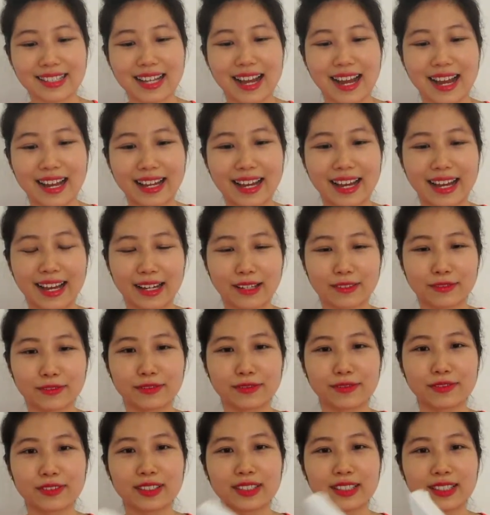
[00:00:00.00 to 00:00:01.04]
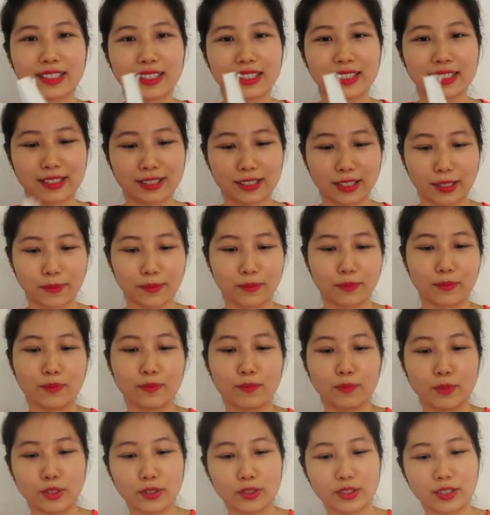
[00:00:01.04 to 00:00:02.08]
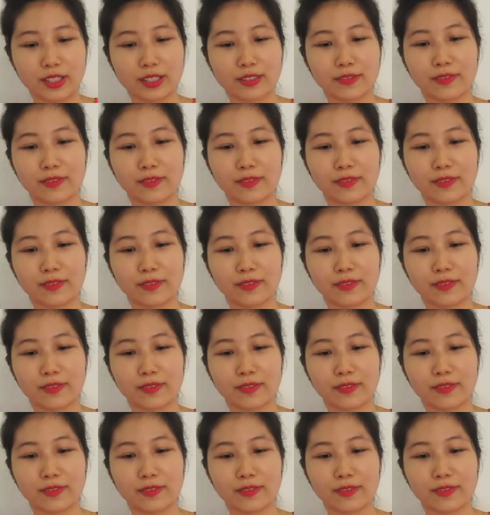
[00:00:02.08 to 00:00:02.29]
I have some music